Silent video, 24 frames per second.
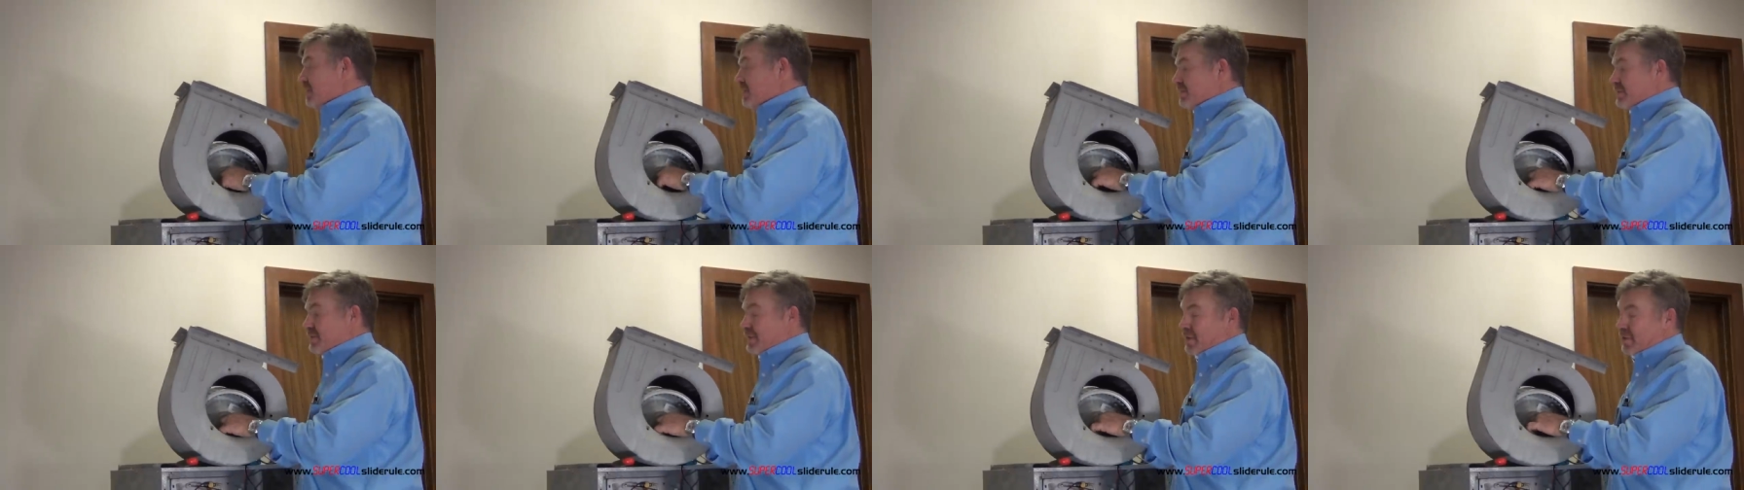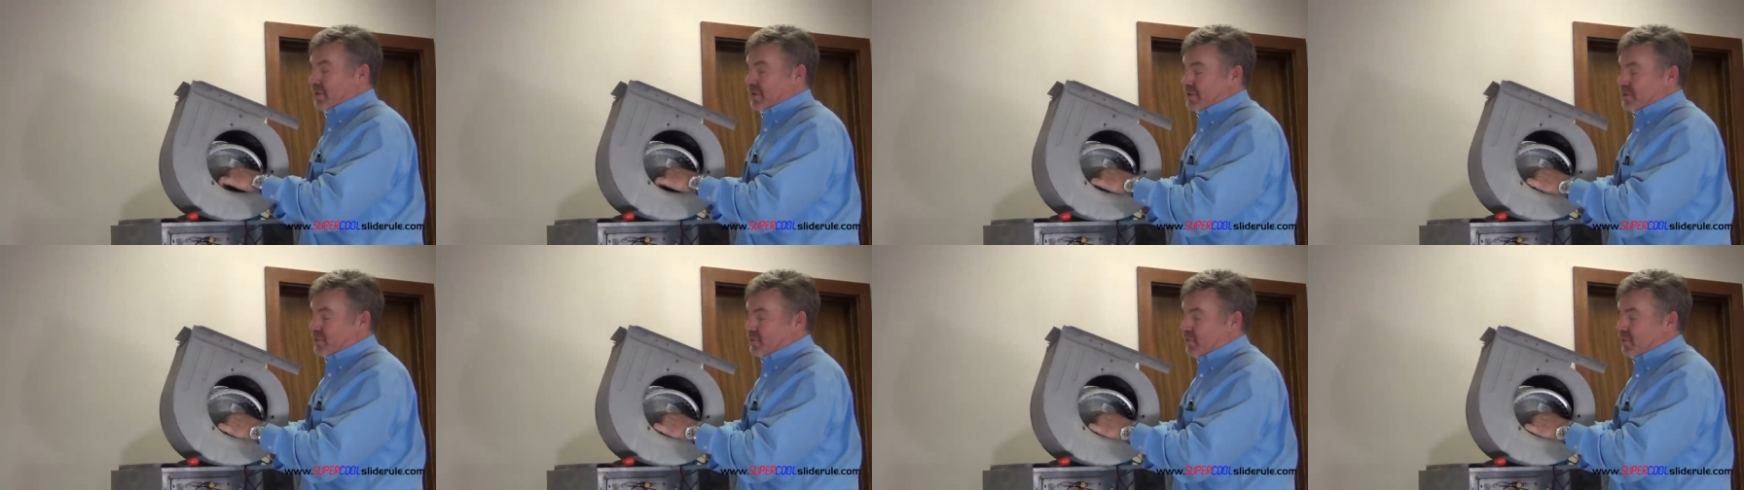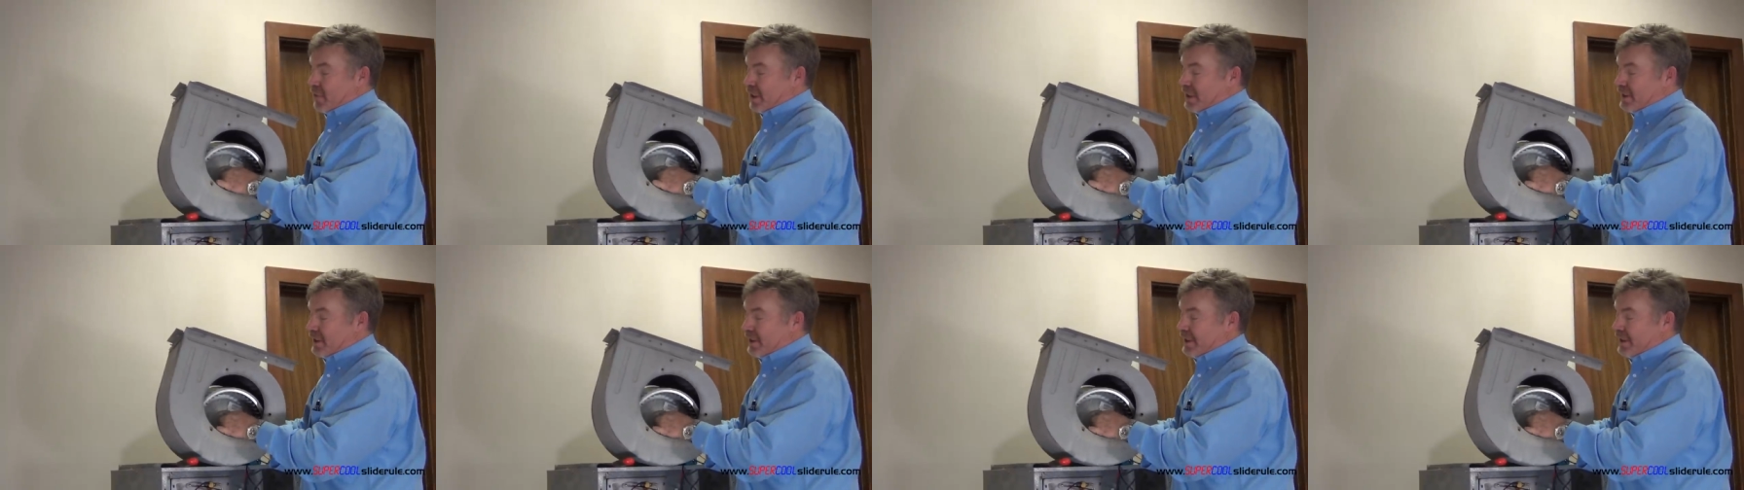center it
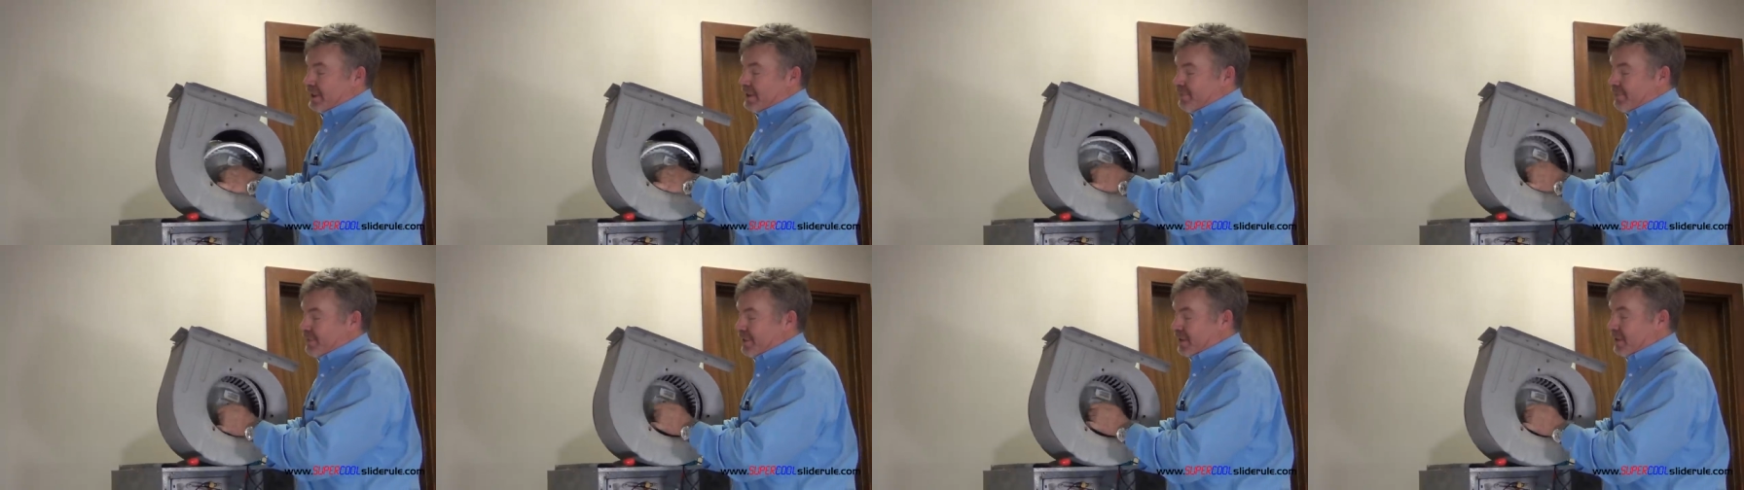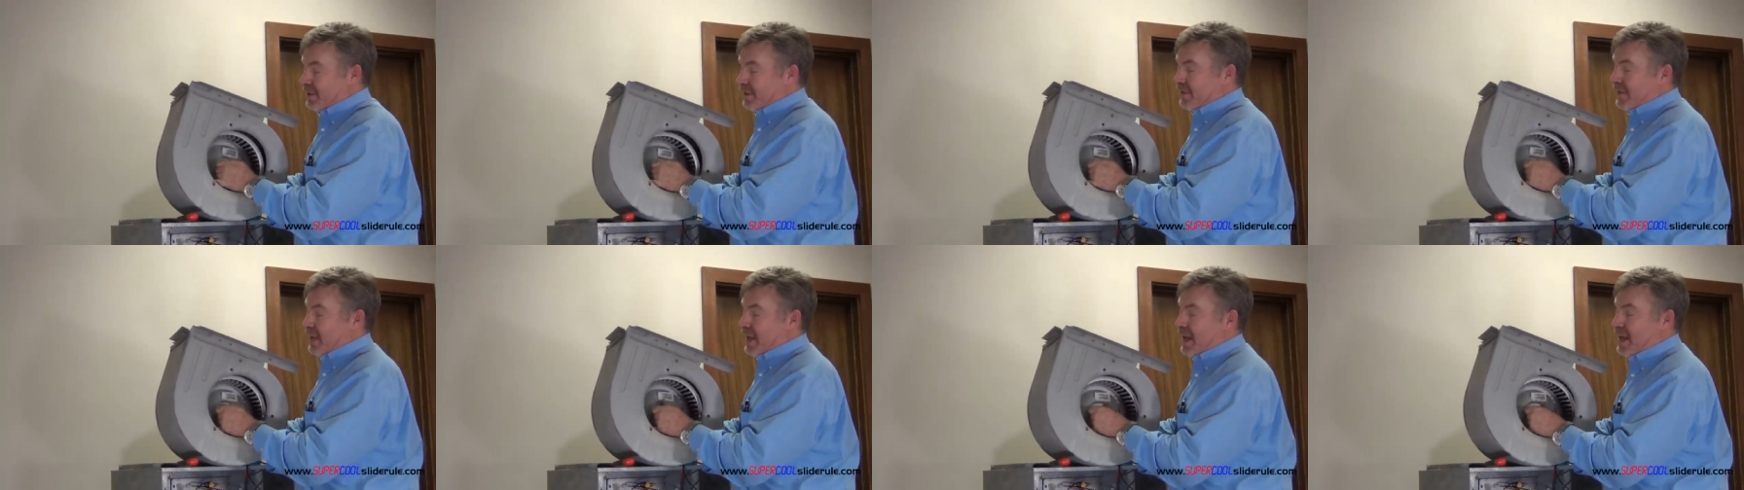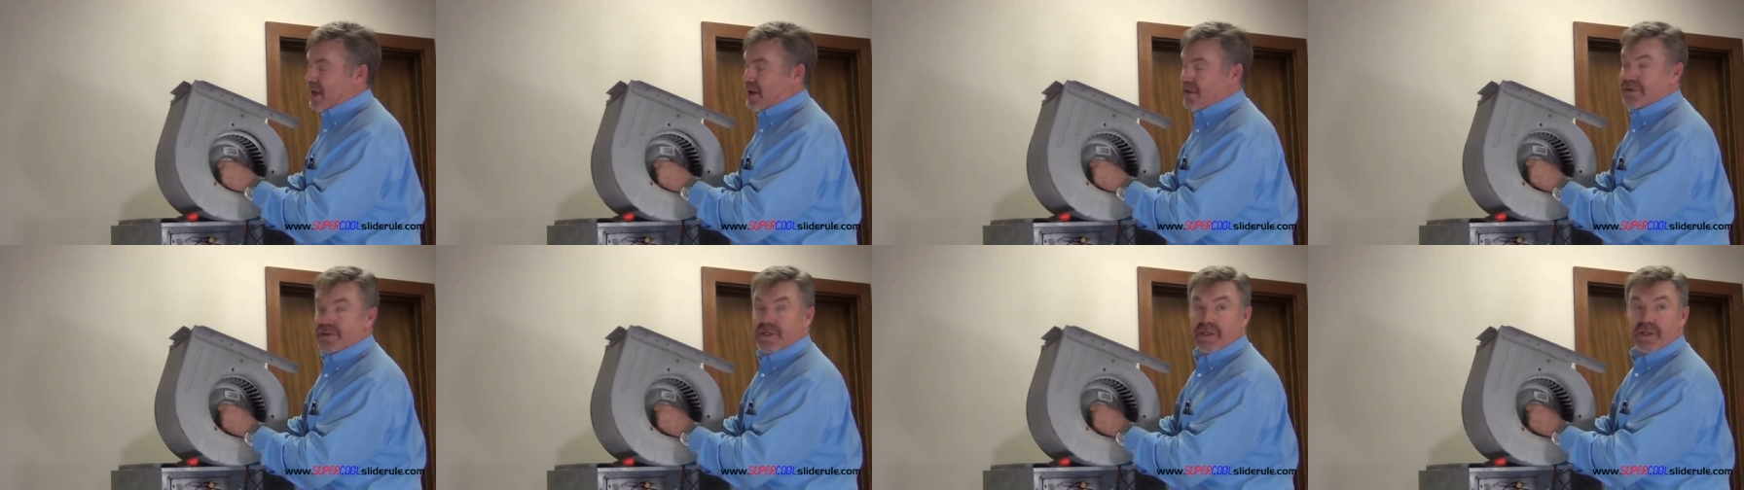directly in the middle of the
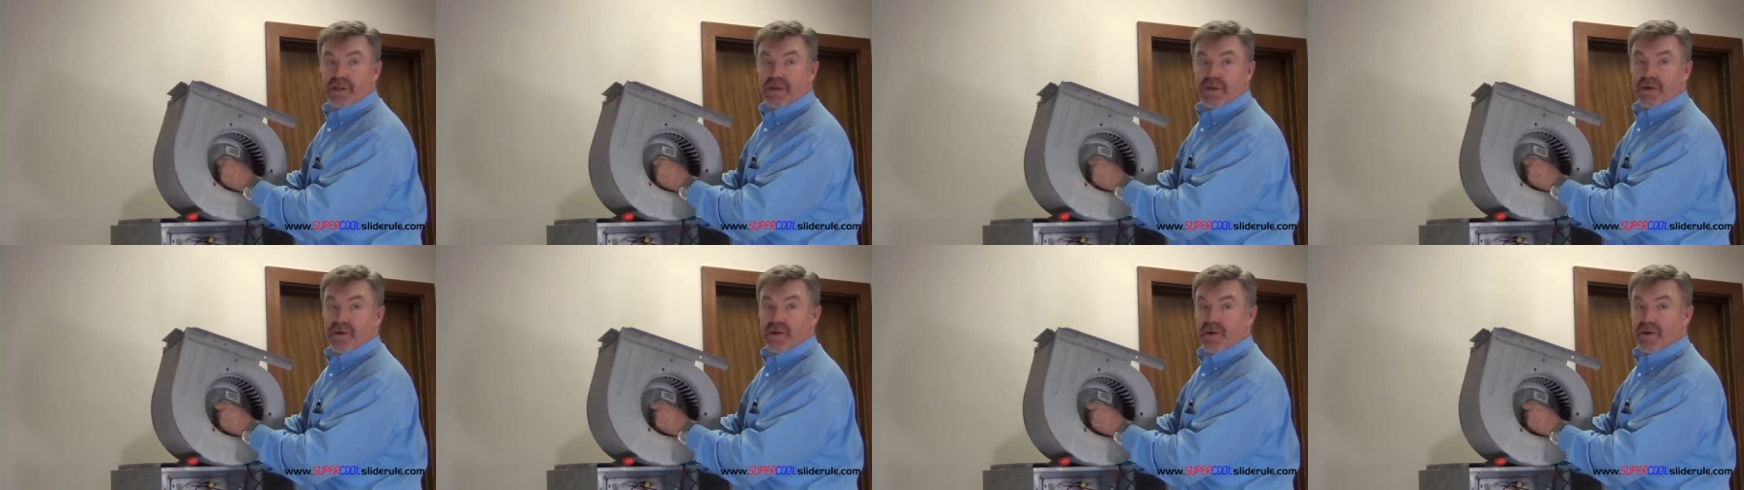housing.